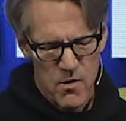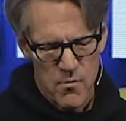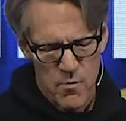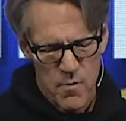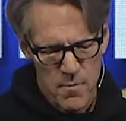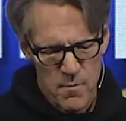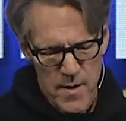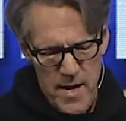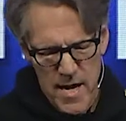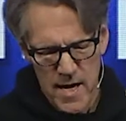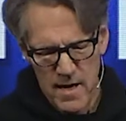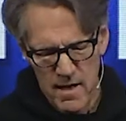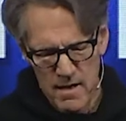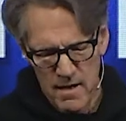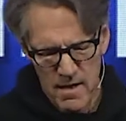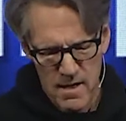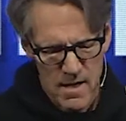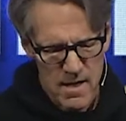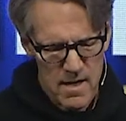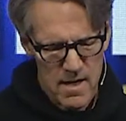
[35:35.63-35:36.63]

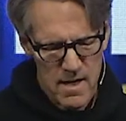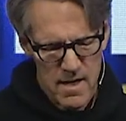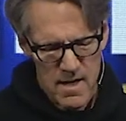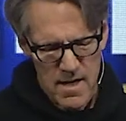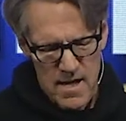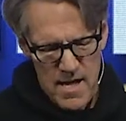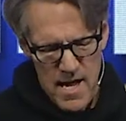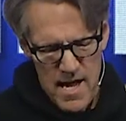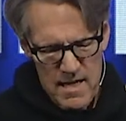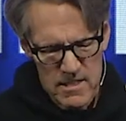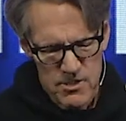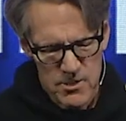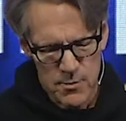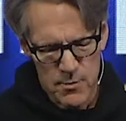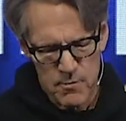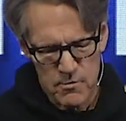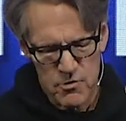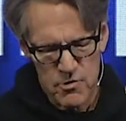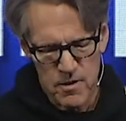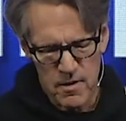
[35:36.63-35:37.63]
remained at
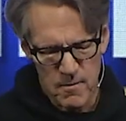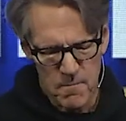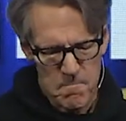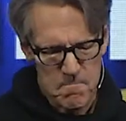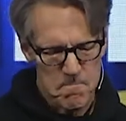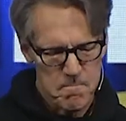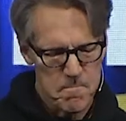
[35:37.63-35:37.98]
Jerusalem.